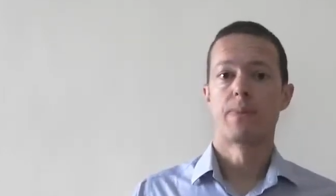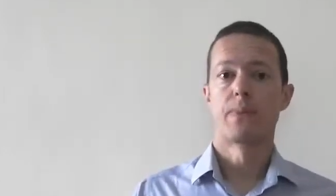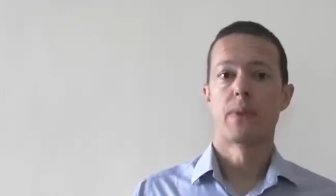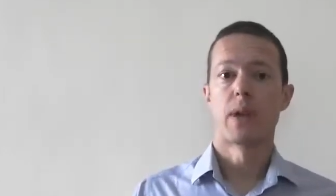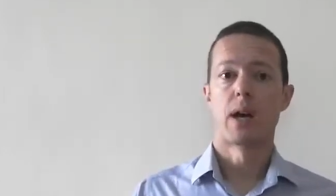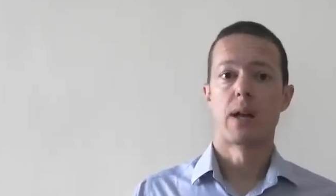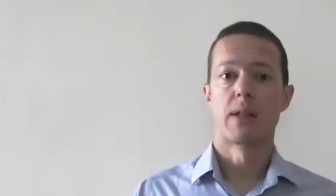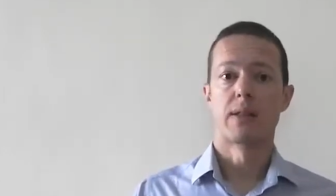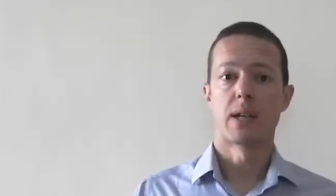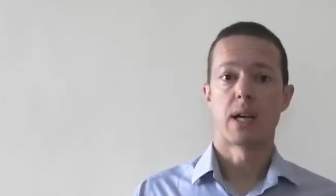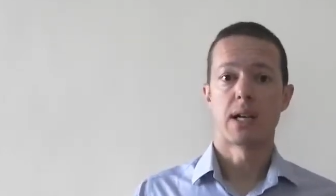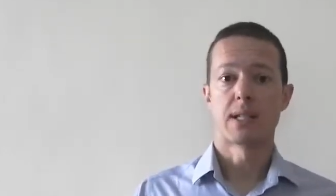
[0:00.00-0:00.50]

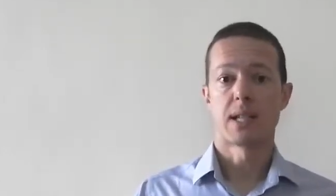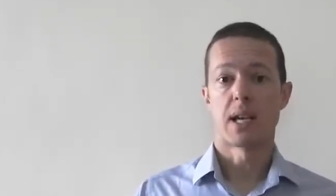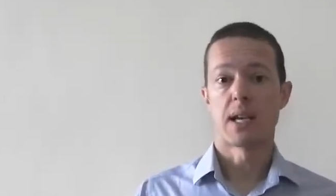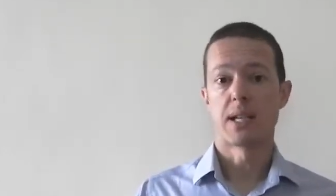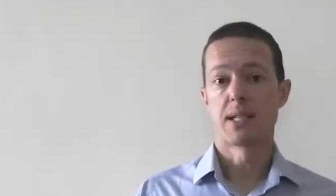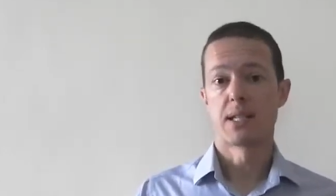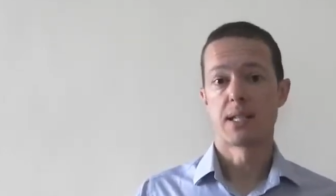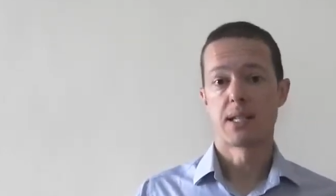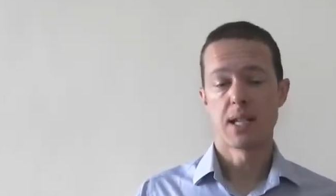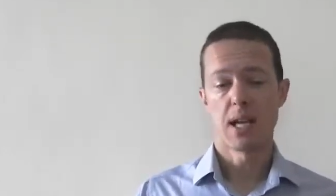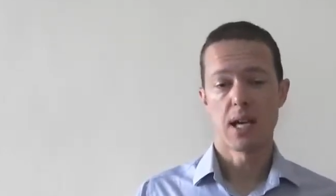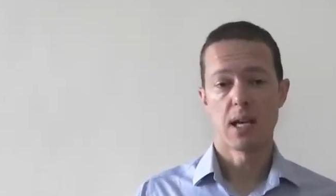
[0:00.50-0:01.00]
and as I
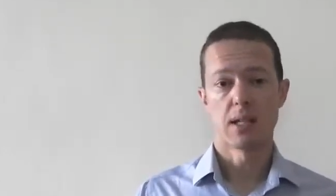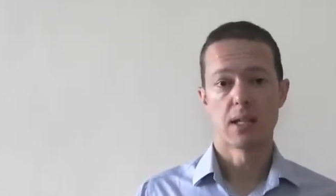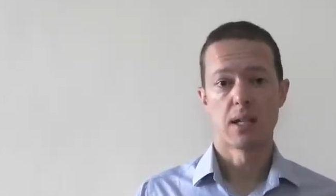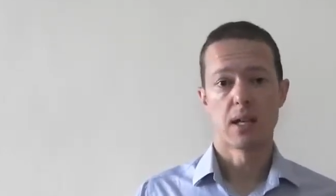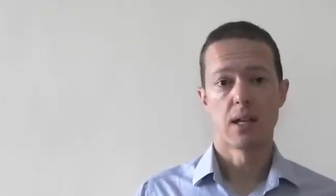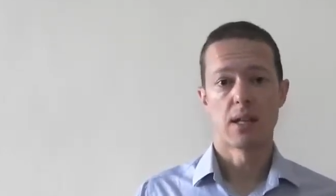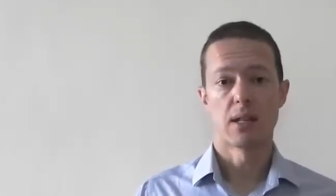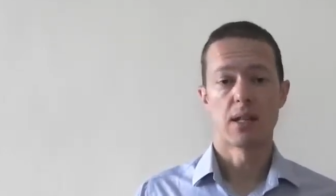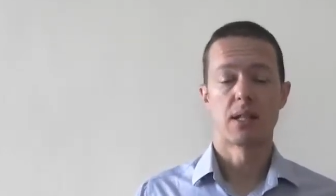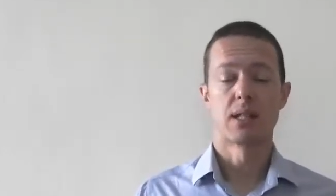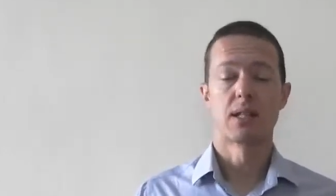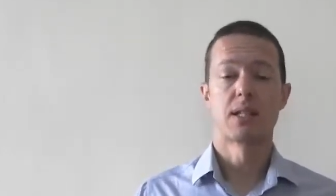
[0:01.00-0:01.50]
said,
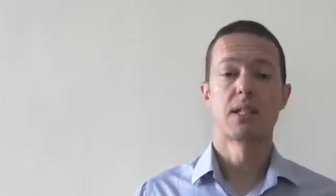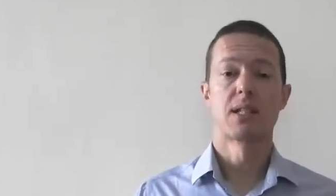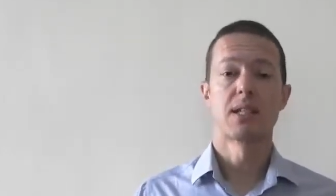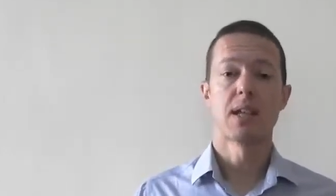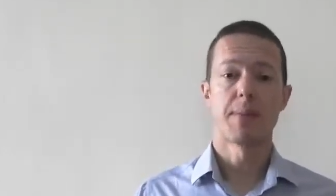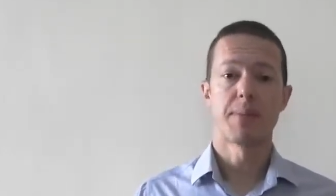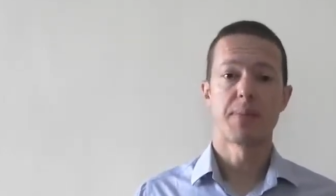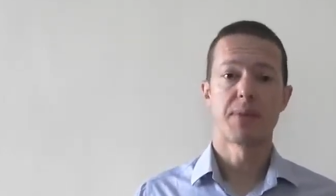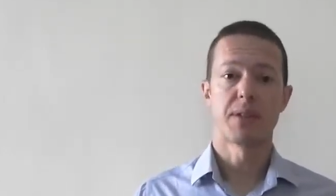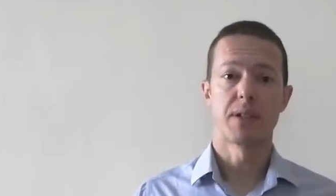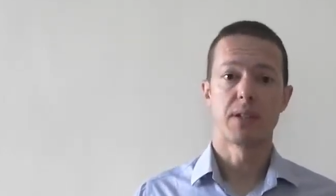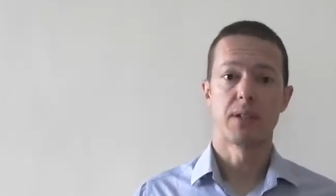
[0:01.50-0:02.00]
that's
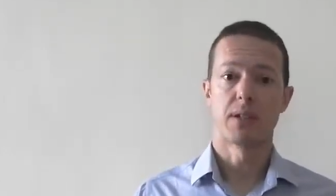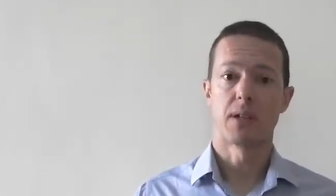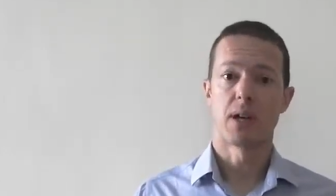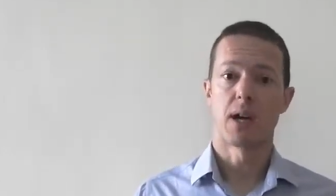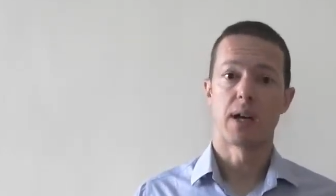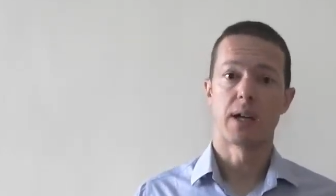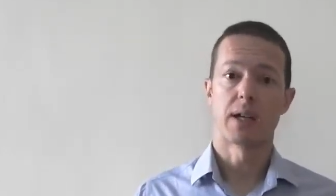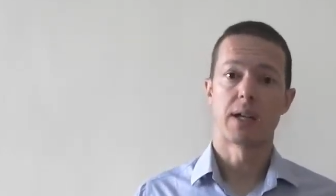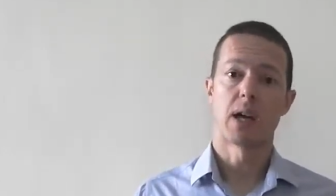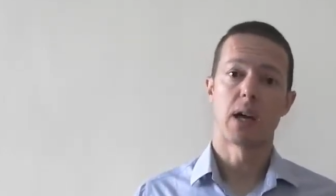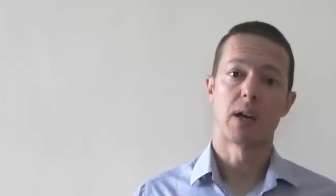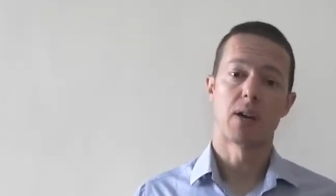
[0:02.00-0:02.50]
something
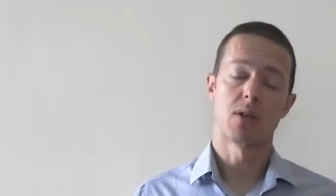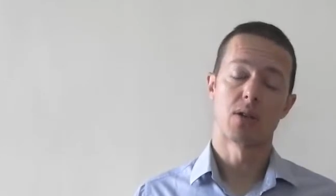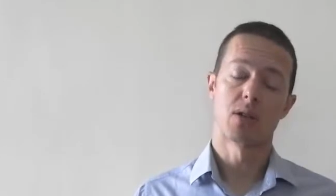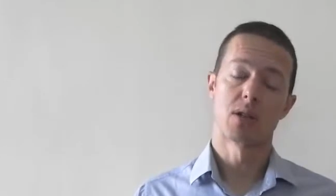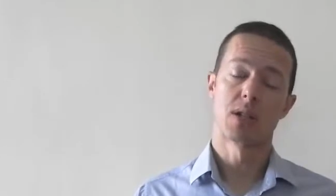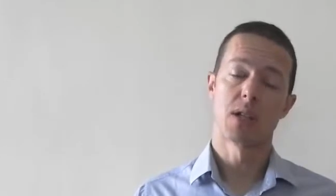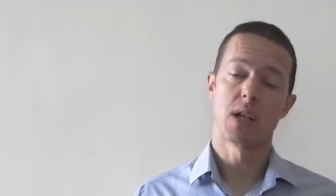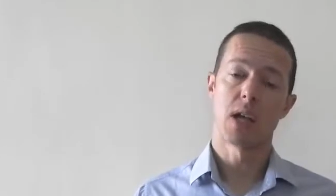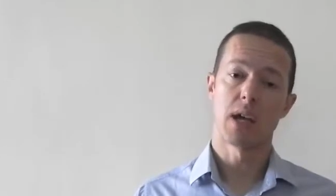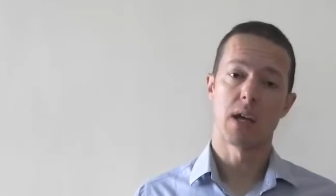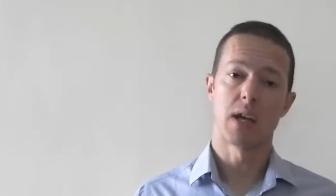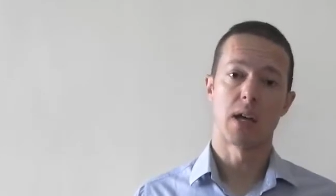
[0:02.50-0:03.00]
I cannot
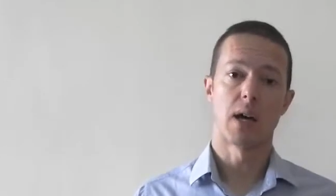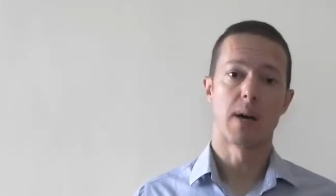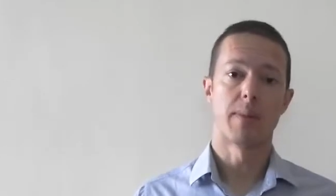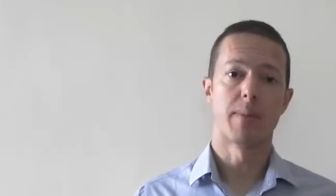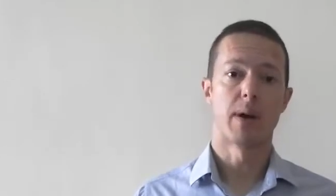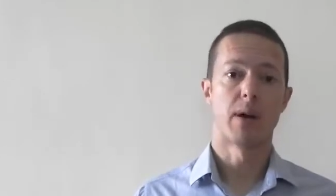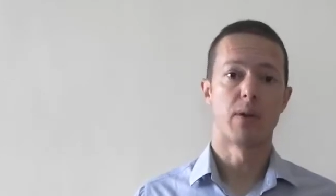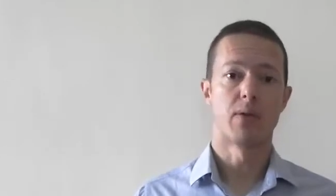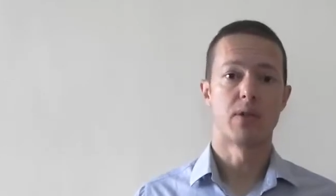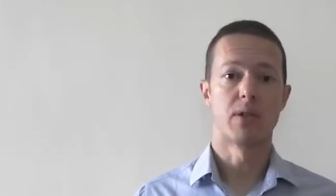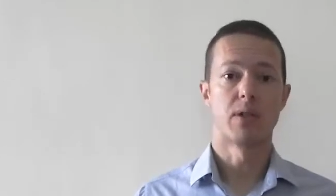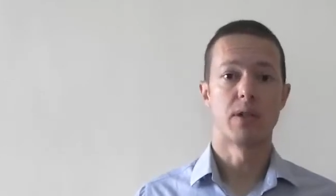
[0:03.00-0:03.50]
say
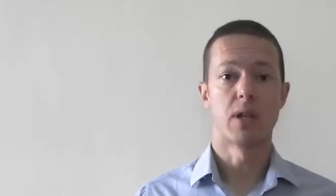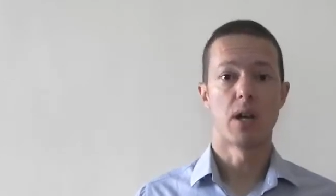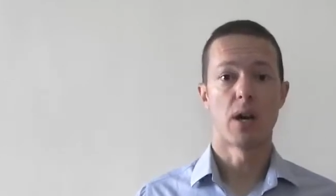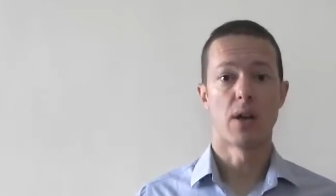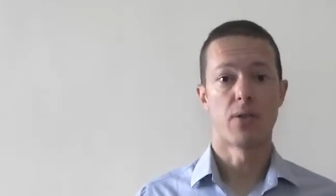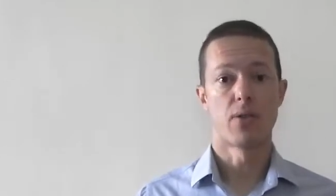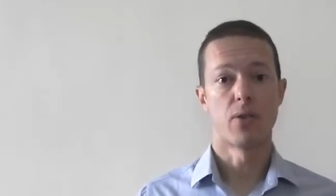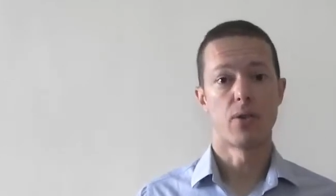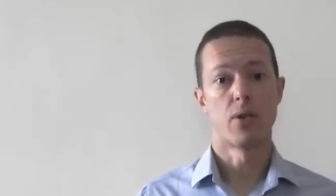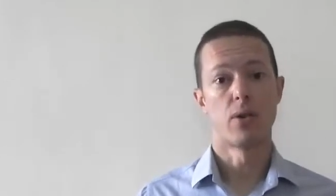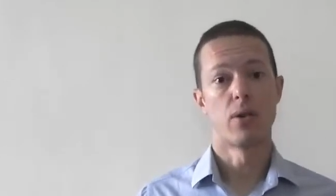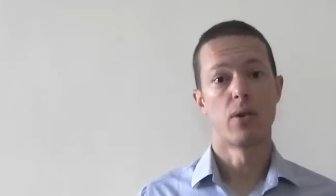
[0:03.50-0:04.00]
about the
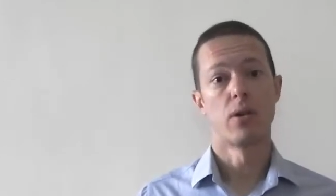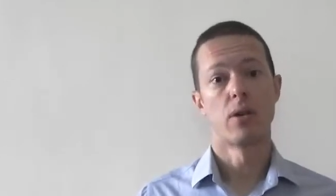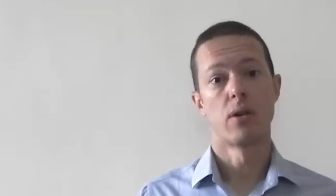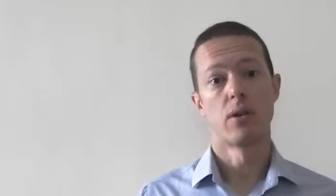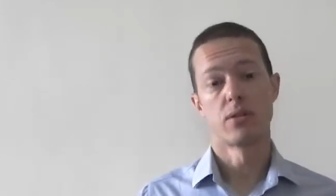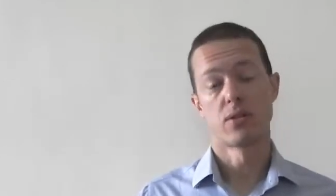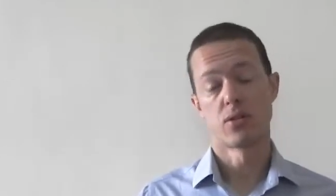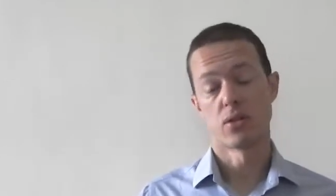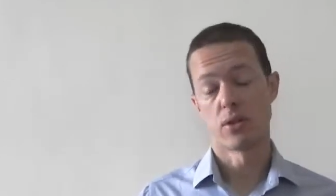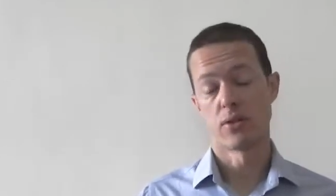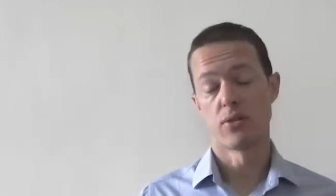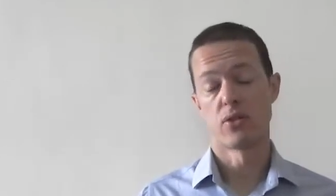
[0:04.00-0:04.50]
other
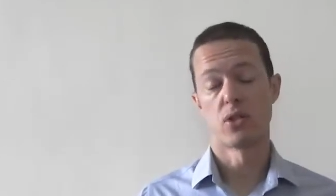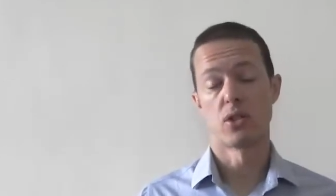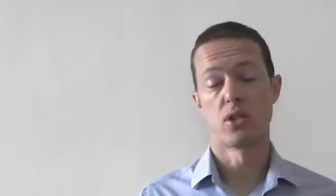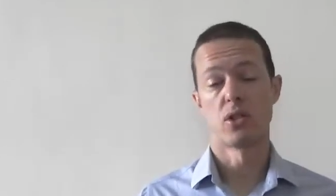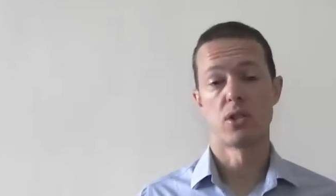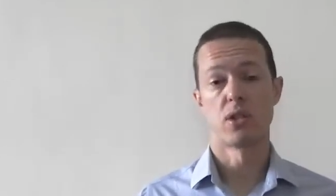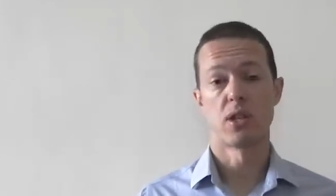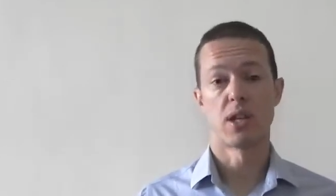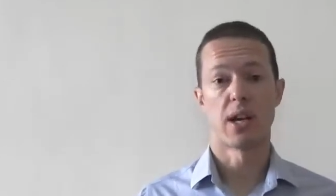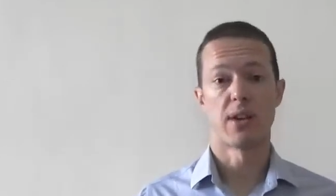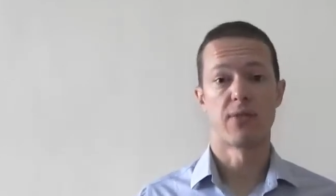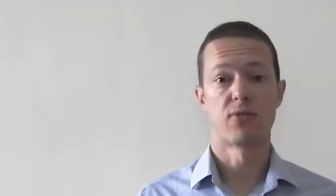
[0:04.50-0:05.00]
services
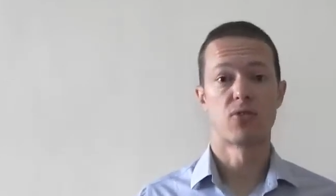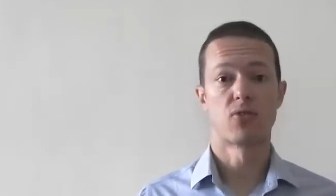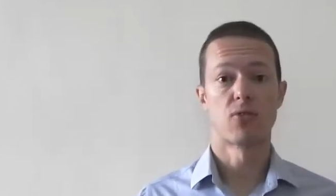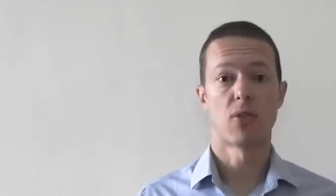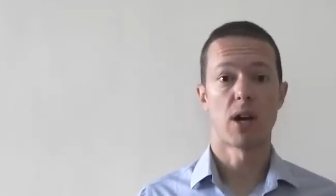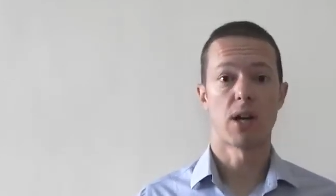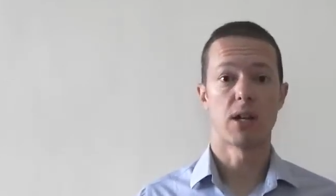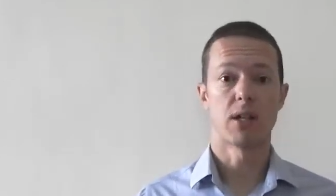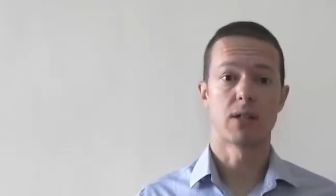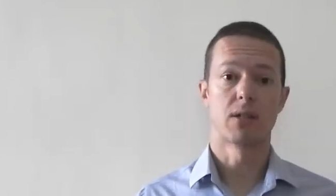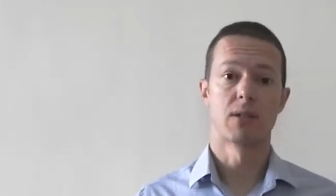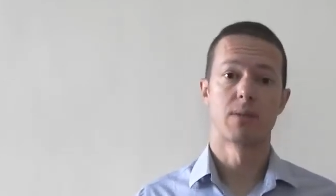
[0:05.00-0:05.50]
that I've
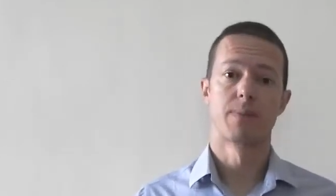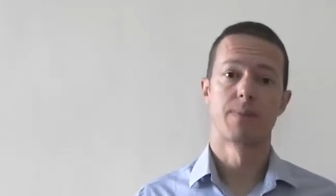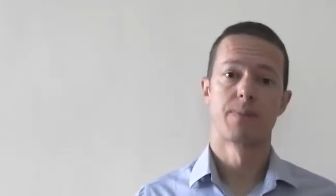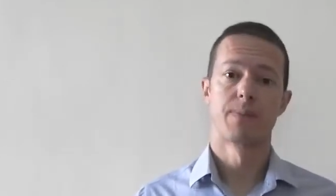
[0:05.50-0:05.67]
tried.